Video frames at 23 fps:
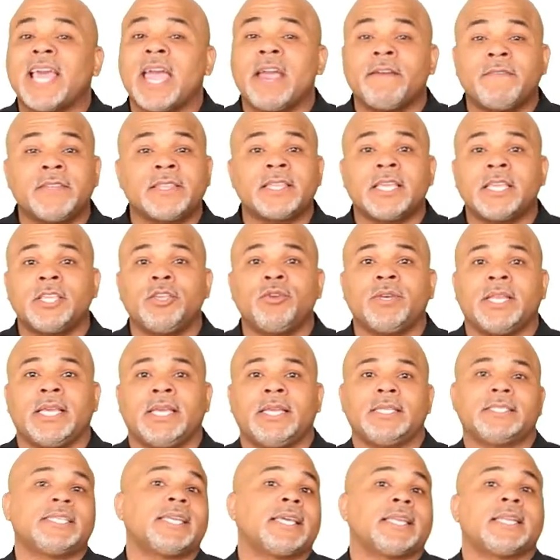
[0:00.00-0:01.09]
everything you
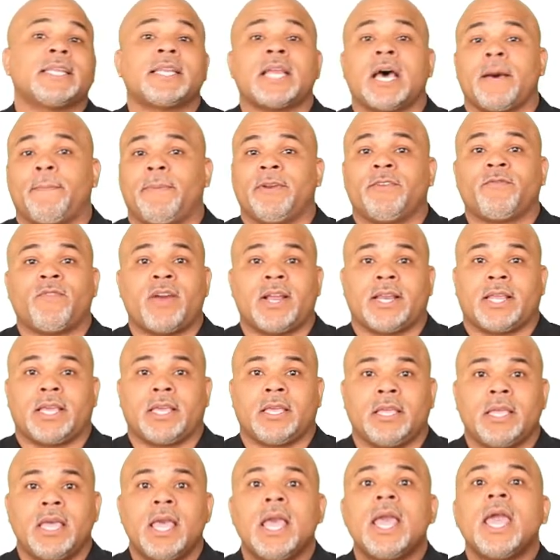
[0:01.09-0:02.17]
need to get it up and running,
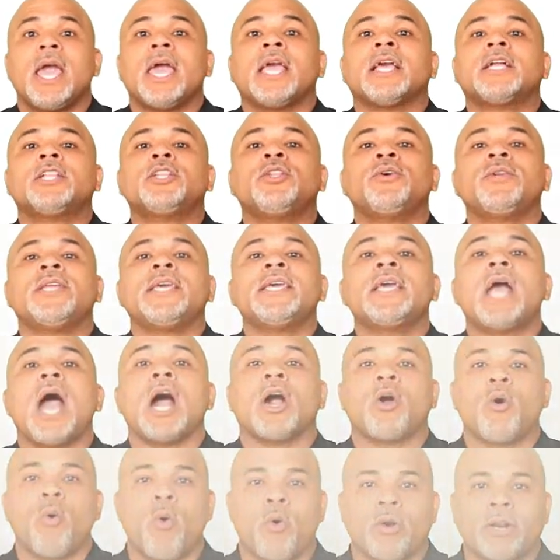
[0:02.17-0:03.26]
including a
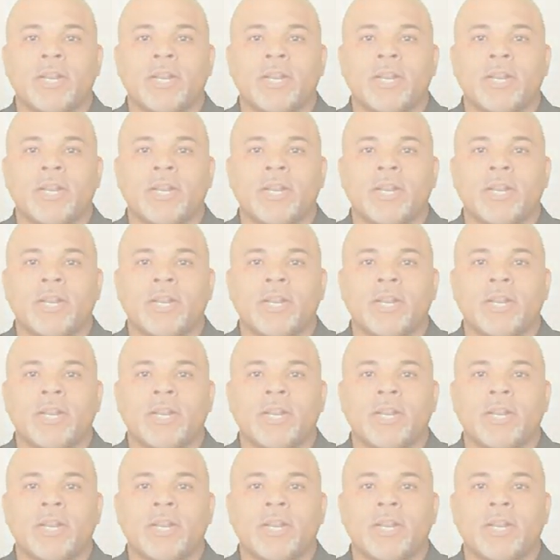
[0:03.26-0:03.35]
quarter